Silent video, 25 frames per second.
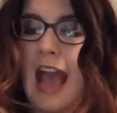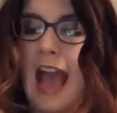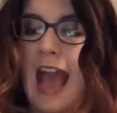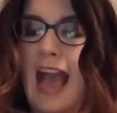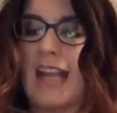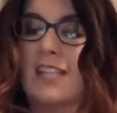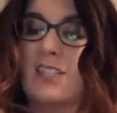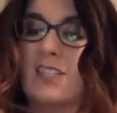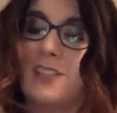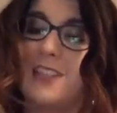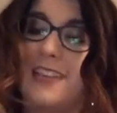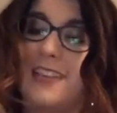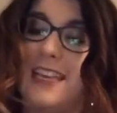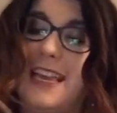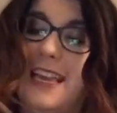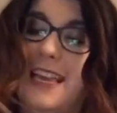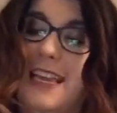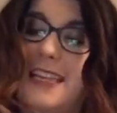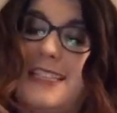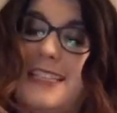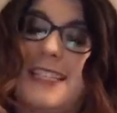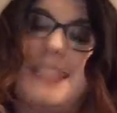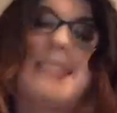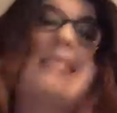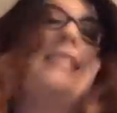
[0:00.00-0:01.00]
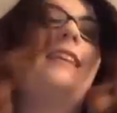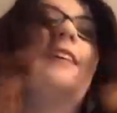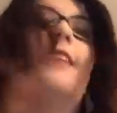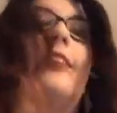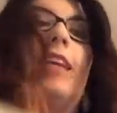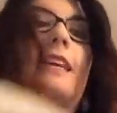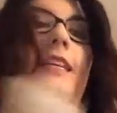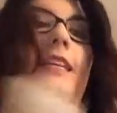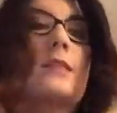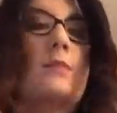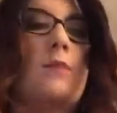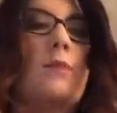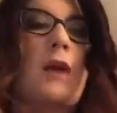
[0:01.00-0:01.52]
Actually, it's a
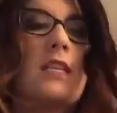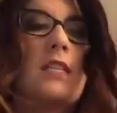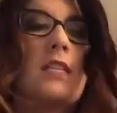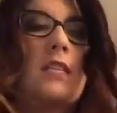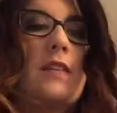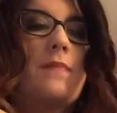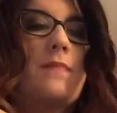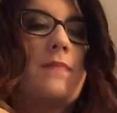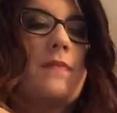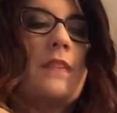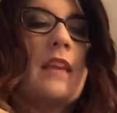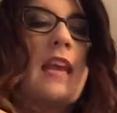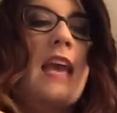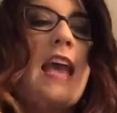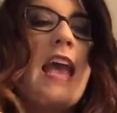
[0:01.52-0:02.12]
silly expression,